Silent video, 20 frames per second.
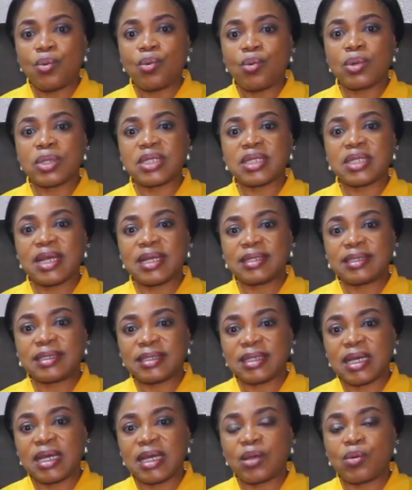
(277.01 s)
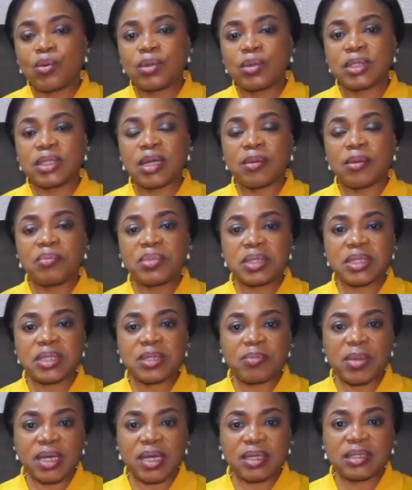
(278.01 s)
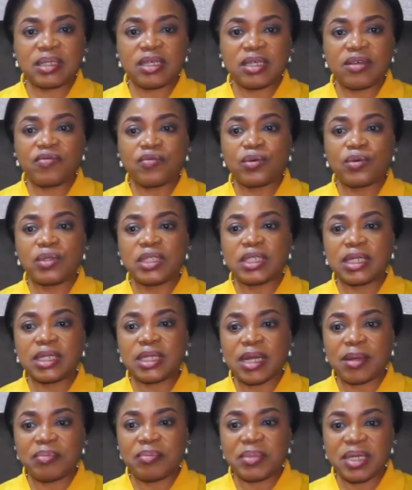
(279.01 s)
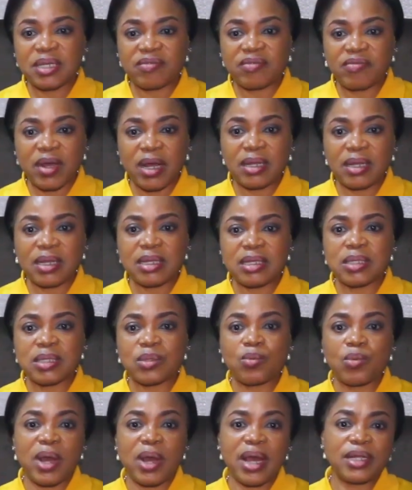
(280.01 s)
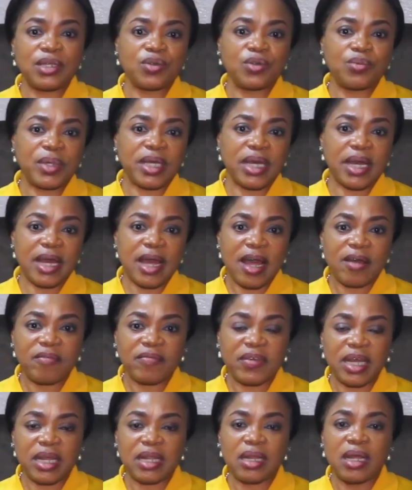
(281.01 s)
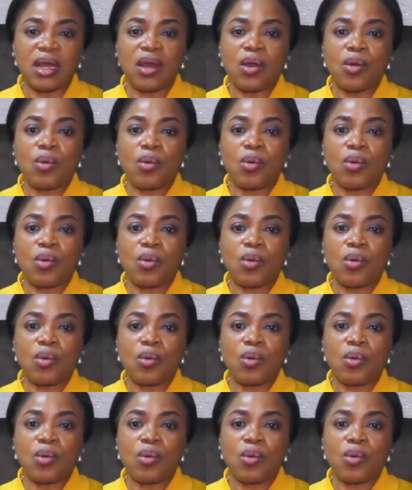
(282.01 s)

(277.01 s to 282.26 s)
what's their take, what's their perspective on gender-based violence, why do we have it,